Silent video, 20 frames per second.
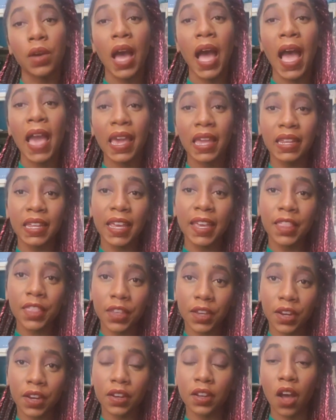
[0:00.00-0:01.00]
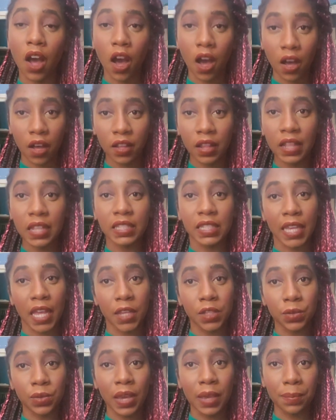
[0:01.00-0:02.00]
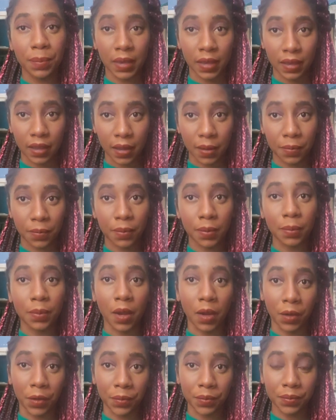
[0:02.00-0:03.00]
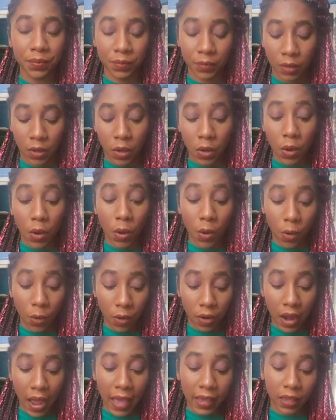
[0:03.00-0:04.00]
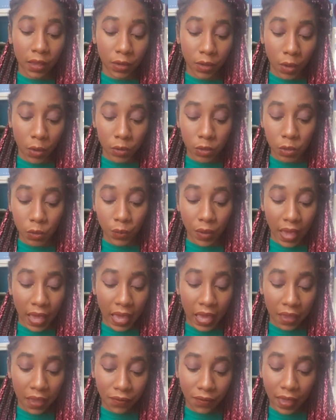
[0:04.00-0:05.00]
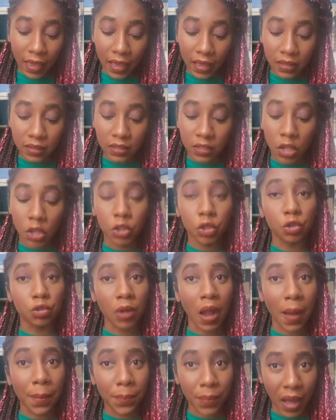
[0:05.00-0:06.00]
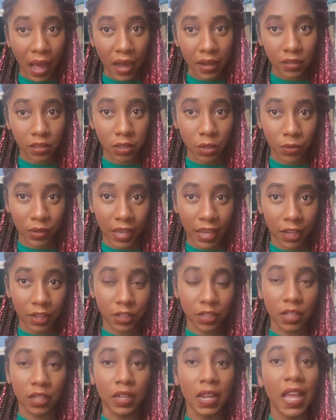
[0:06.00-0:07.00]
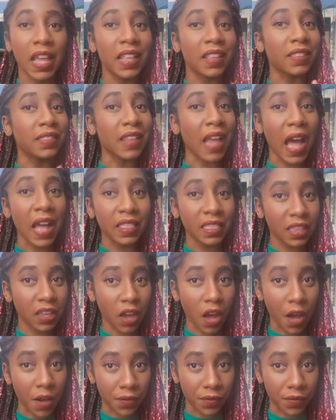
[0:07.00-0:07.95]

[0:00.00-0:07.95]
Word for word: So I can either call and schedule a pickup home, or I can go to a FedEx Dropbox location, not the